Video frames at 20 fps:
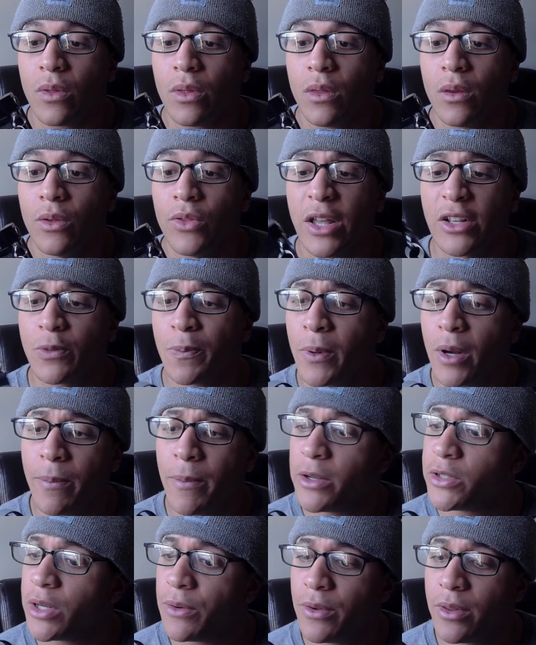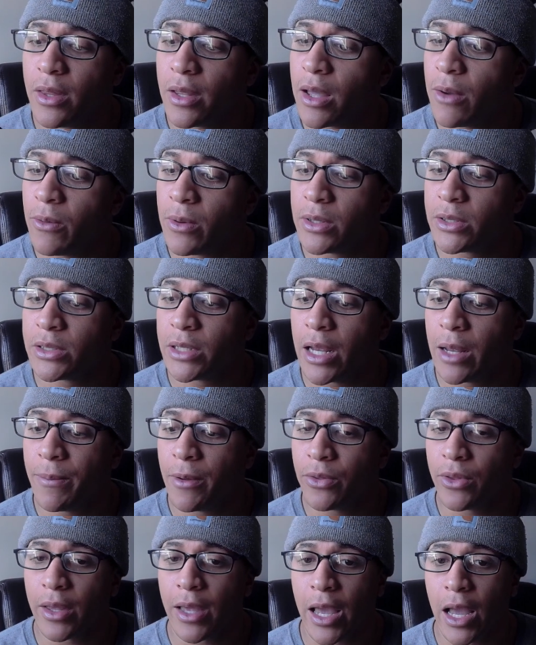That's pretty much everything I want to say
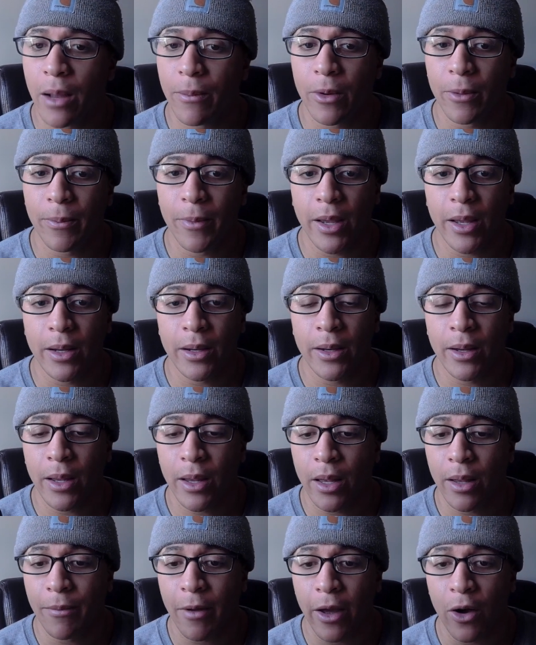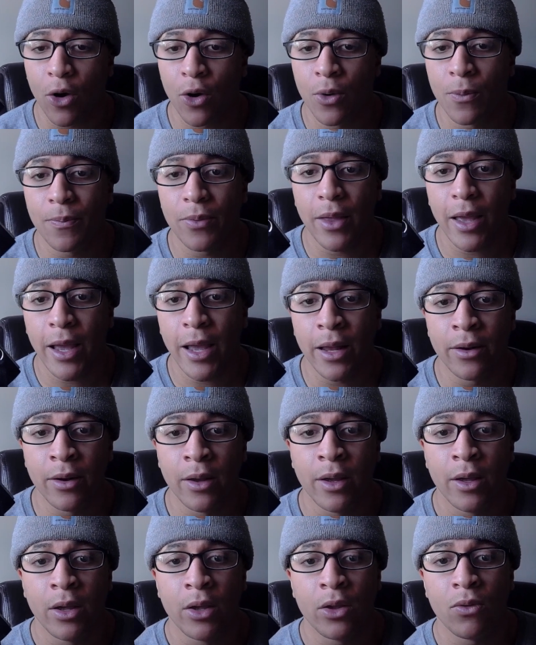about the camera, man. I hope that
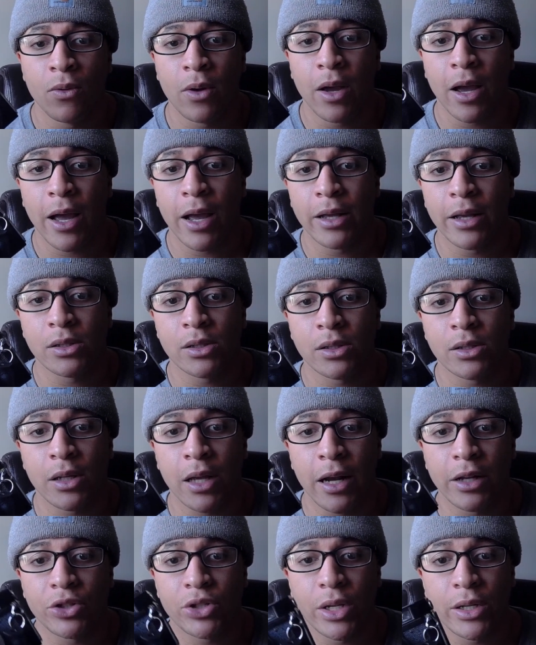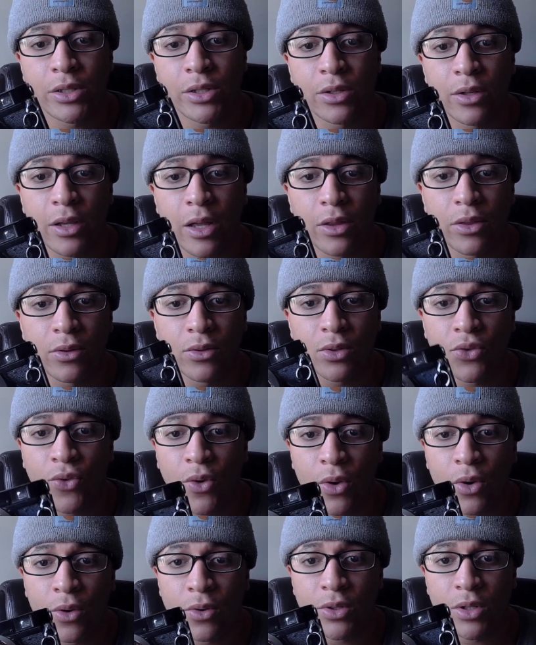you guys got a chance to look at those
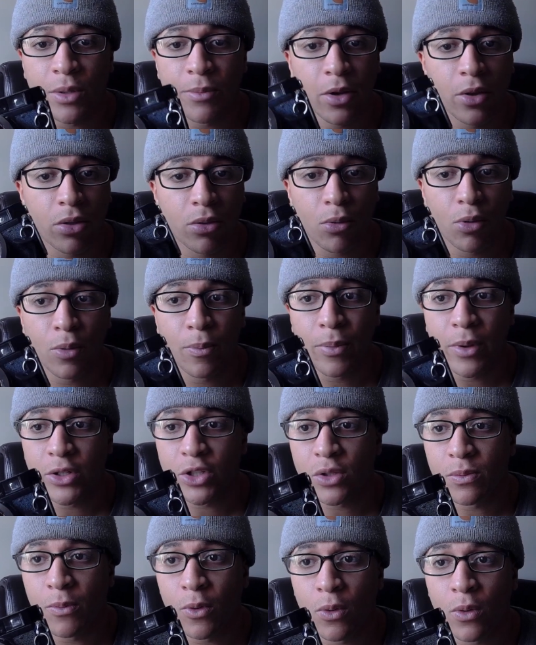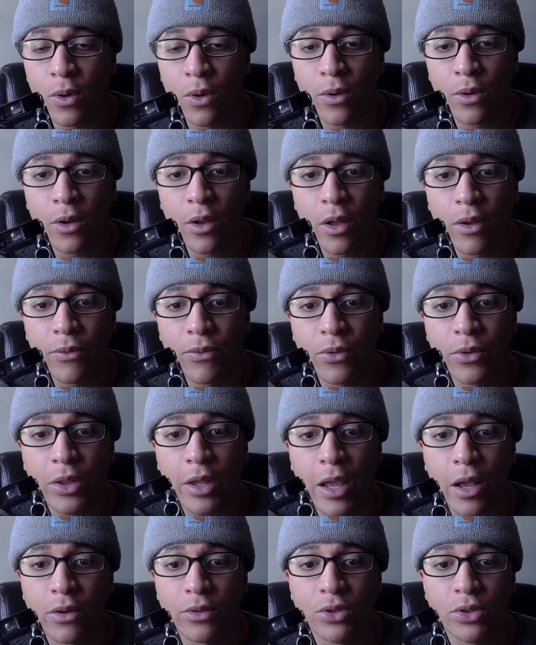photos. I'm going to throw a bunch more for the
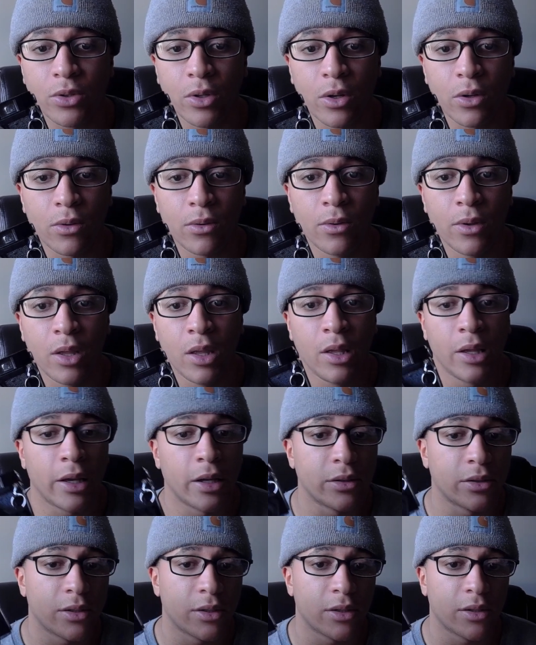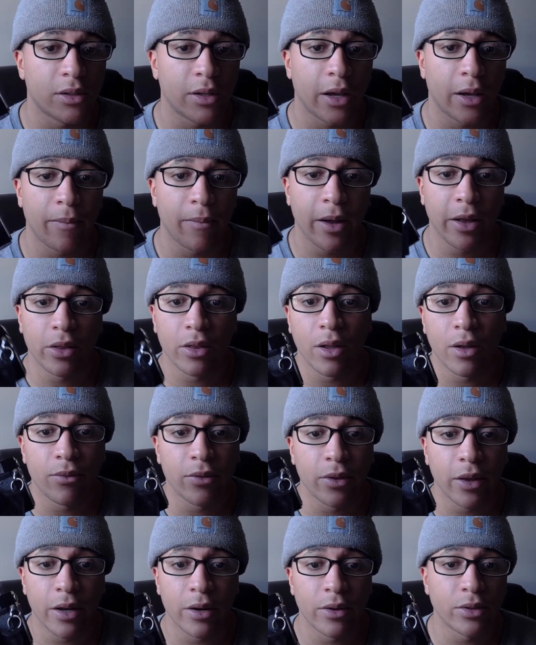outro because this is like my love
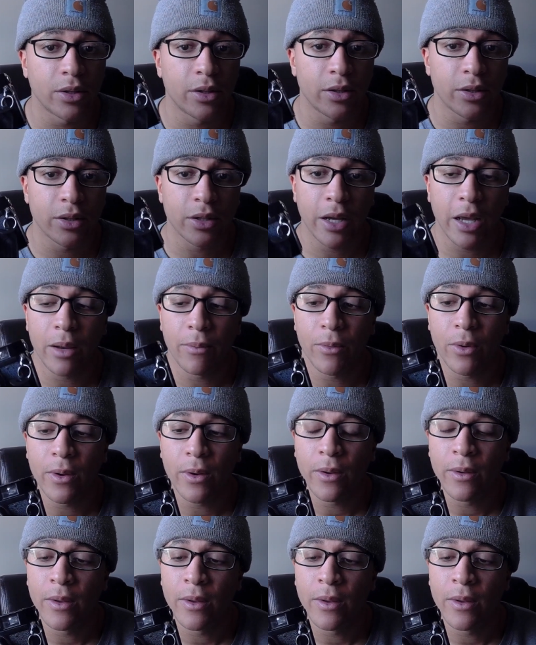letter to this camera.